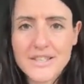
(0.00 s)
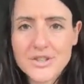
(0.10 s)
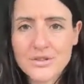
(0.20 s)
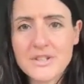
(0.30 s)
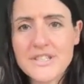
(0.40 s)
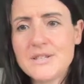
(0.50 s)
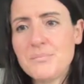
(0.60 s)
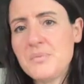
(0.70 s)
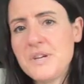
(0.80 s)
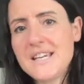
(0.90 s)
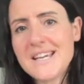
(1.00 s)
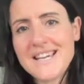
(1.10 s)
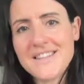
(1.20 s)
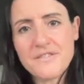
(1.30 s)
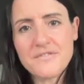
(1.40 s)
You don't need to be
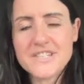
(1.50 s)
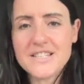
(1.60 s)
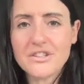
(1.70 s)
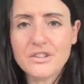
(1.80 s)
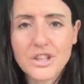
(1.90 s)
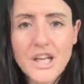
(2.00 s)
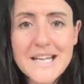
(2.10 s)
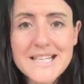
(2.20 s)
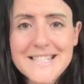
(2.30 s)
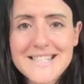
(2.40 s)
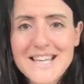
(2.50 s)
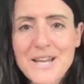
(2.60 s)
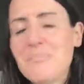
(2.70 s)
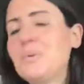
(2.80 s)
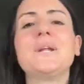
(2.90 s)
in the physical
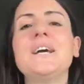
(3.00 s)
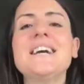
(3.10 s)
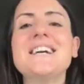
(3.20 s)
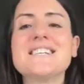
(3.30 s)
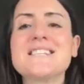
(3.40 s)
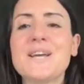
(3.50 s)
same place.